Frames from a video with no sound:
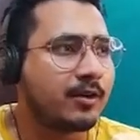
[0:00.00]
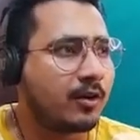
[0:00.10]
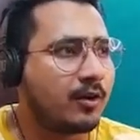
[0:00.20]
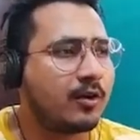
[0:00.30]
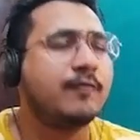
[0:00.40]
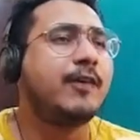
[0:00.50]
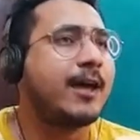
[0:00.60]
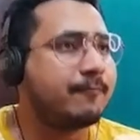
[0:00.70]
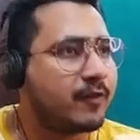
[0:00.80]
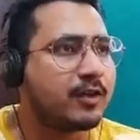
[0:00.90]
long or
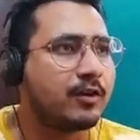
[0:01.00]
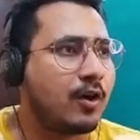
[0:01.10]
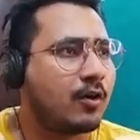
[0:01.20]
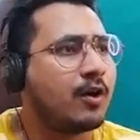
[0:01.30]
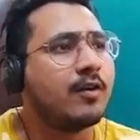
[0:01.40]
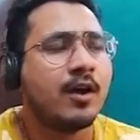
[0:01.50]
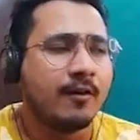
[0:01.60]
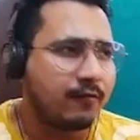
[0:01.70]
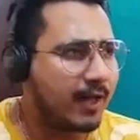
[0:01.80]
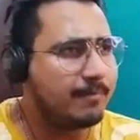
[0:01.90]
5 feet long or
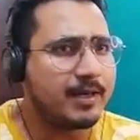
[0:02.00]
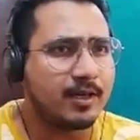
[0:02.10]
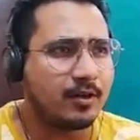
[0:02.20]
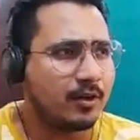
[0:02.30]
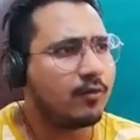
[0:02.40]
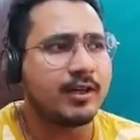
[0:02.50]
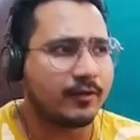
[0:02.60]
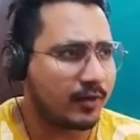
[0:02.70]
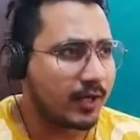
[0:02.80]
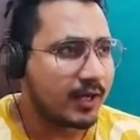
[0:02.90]
5 meter long,
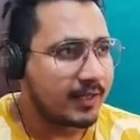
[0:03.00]
whatever,